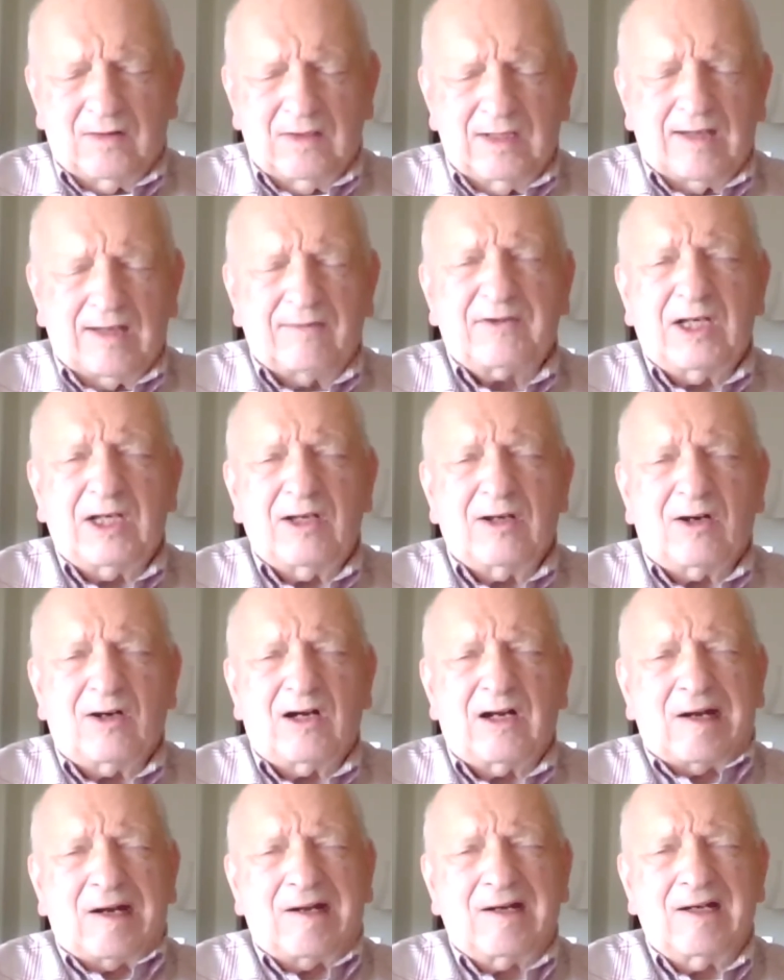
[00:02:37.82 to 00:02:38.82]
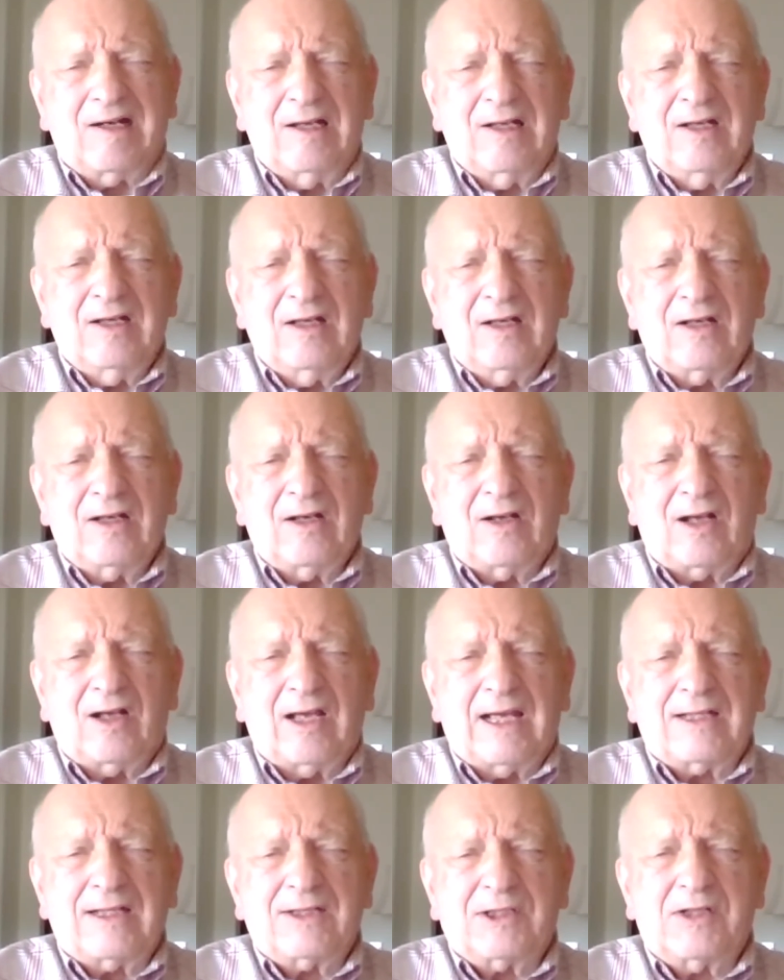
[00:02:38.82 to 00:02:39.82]
FDR, I
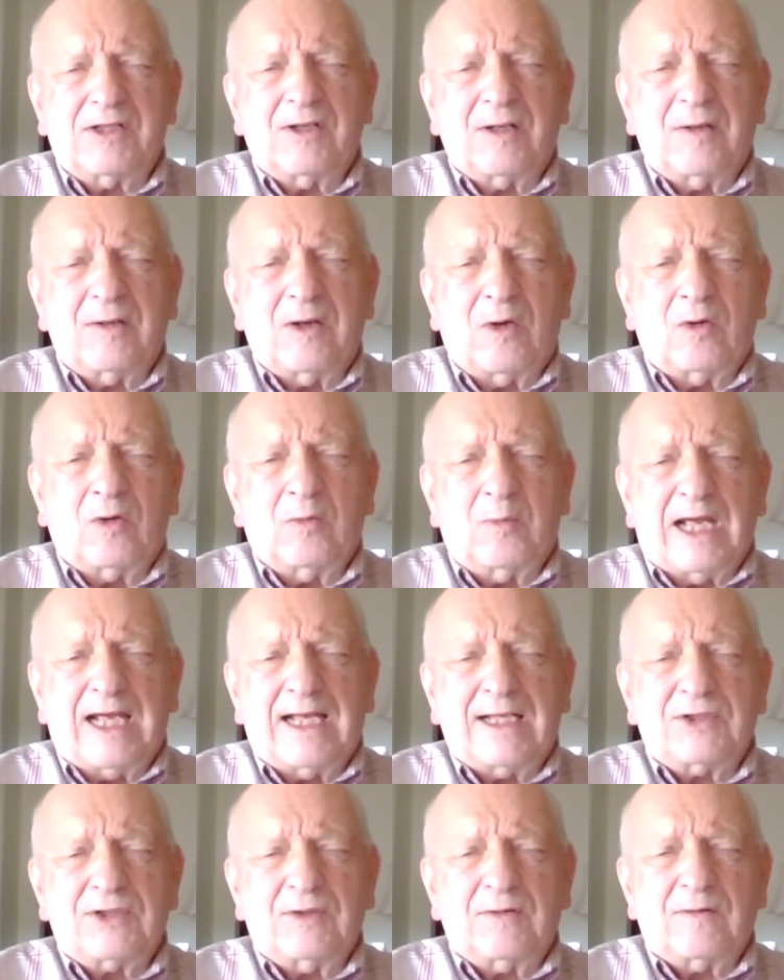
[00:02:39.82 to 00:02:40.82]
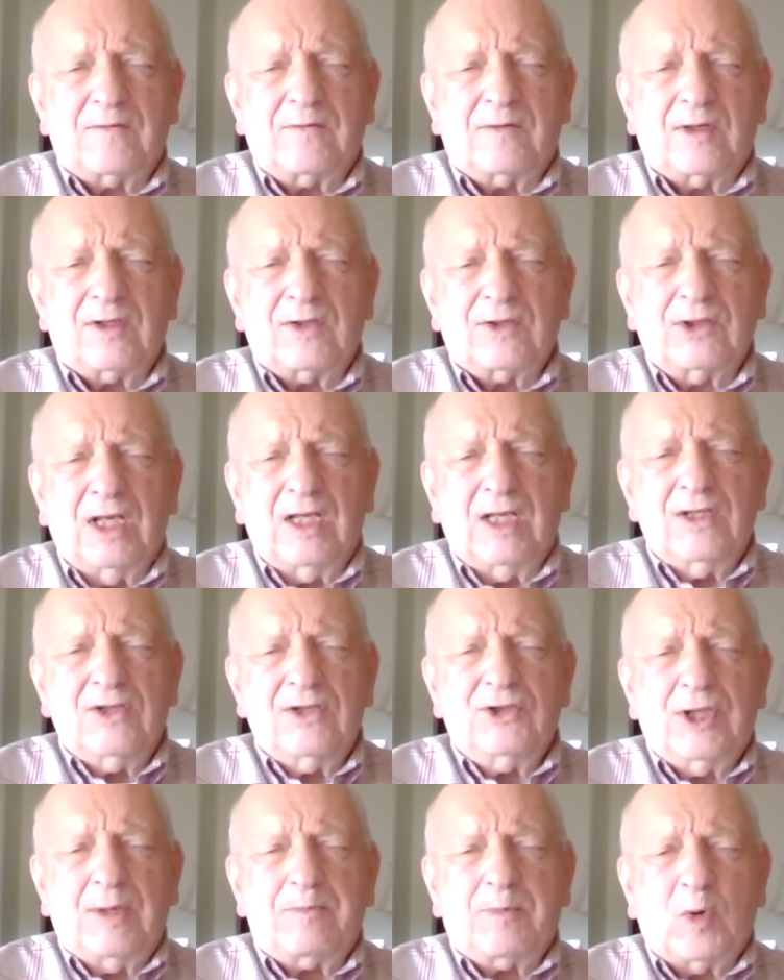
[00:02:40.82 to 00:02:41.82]
had stood a whole batch of
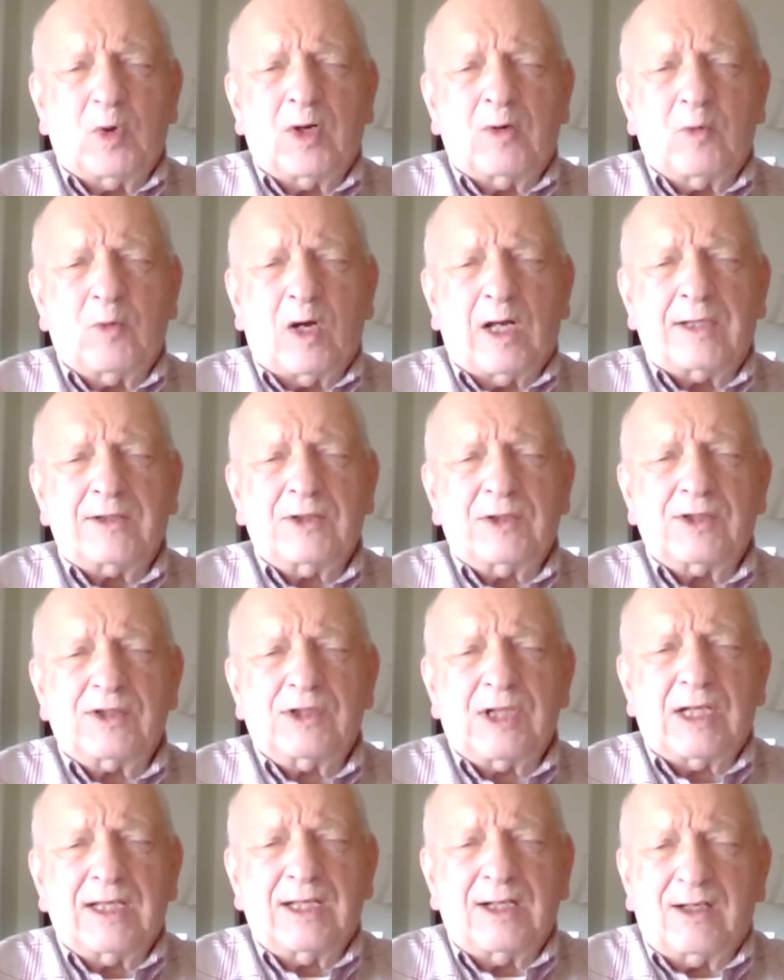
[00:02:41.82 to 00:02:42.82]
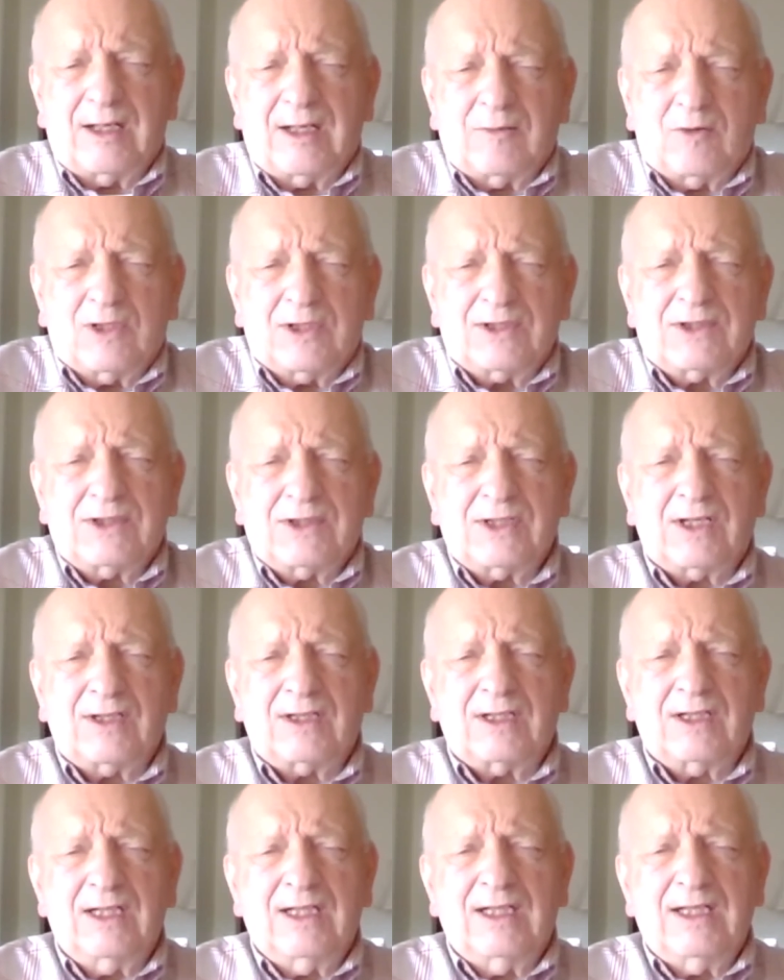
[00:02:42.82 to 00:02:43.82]
shipboard watches, and I was,
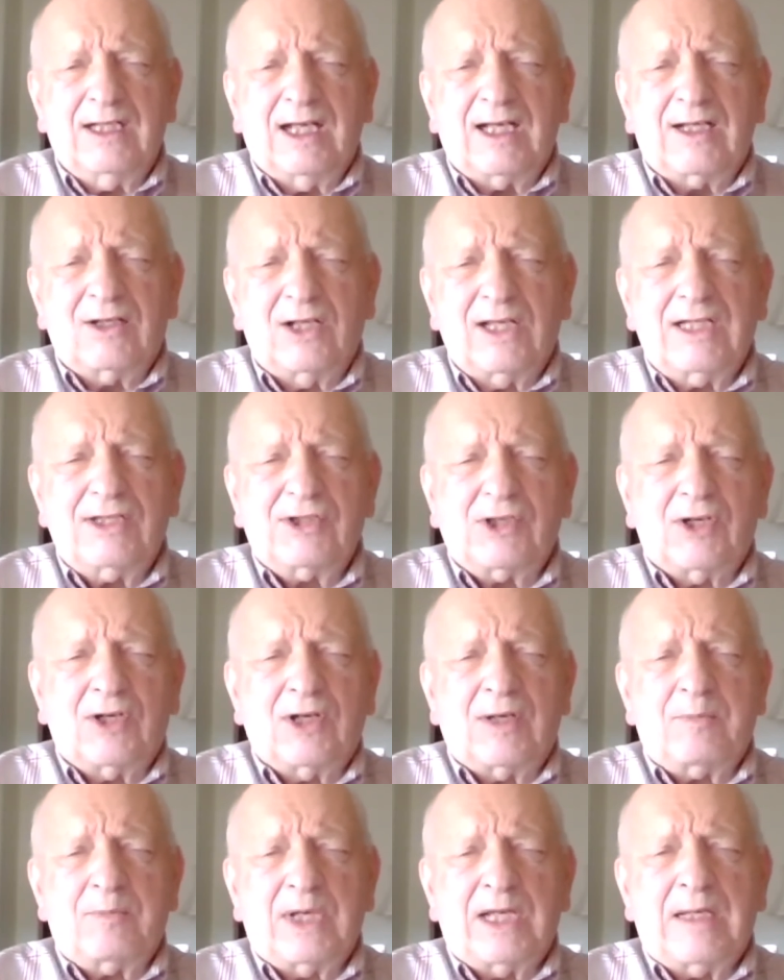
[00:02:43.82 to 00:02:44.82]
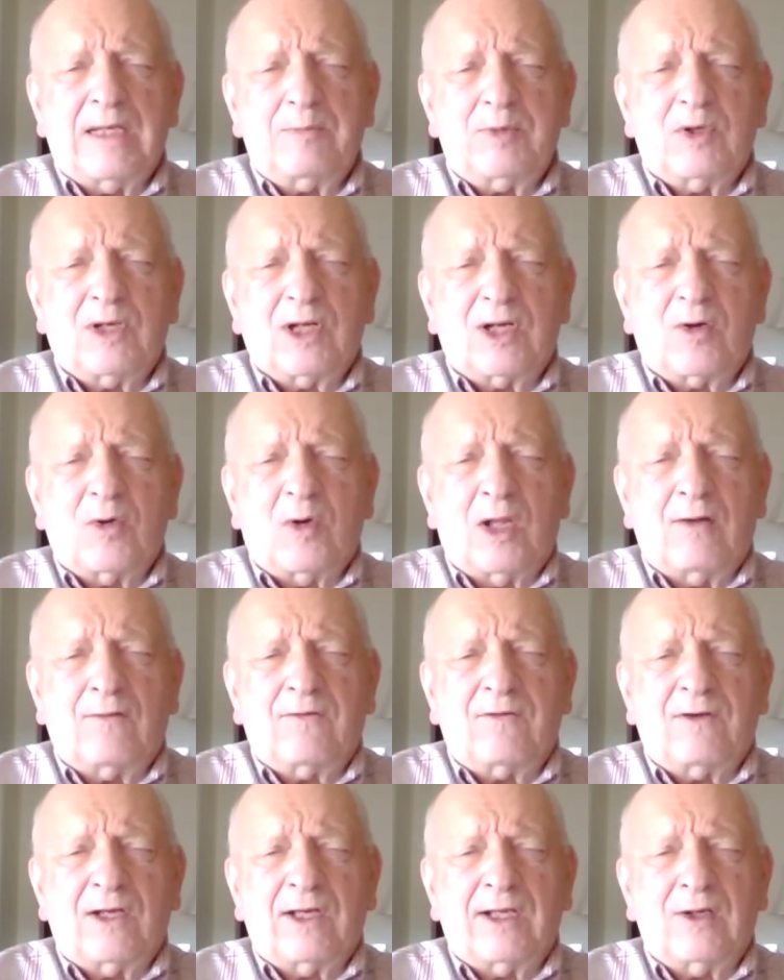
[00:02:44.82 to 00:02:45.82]
at least on paper, a
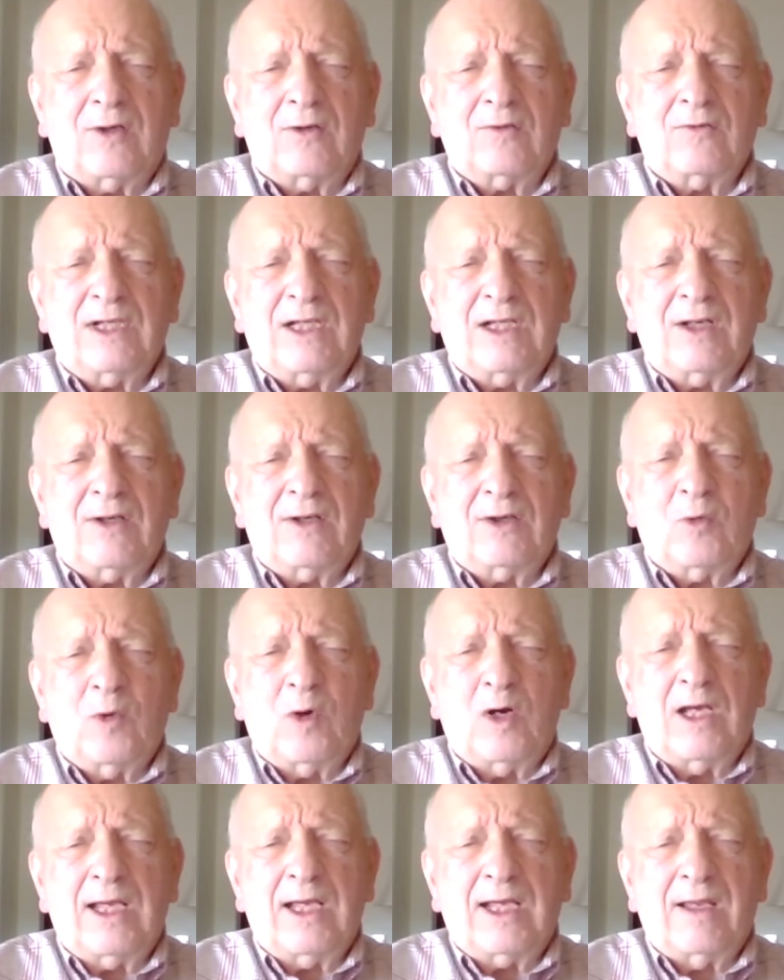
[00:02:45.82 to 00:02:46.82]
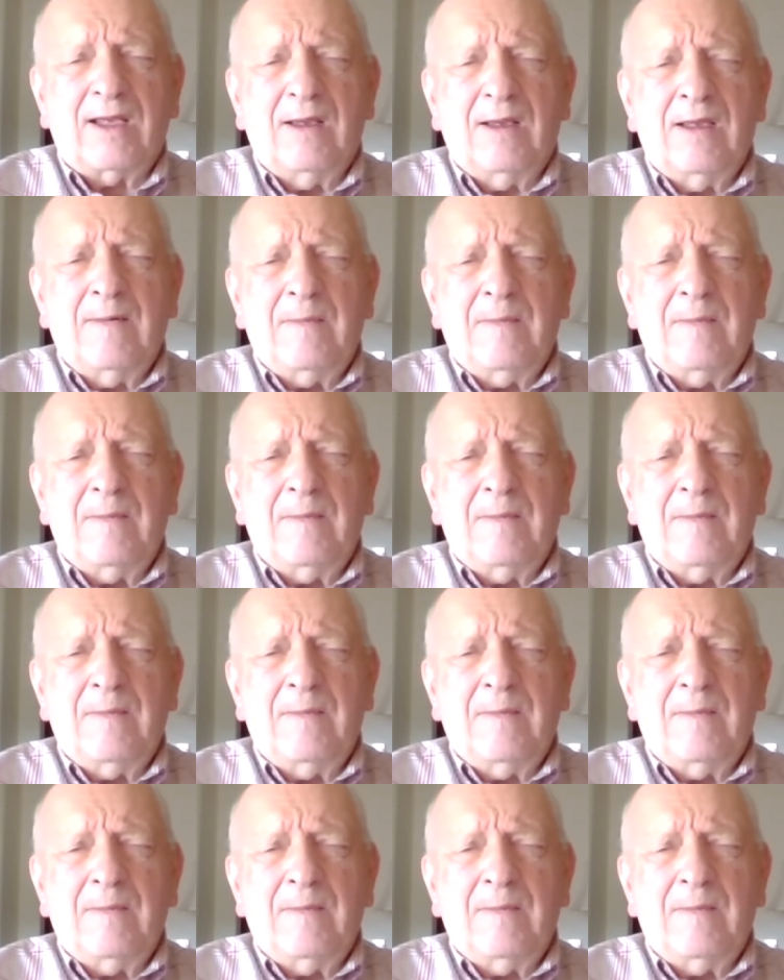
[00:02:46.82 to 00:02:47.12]
qualified OD underway.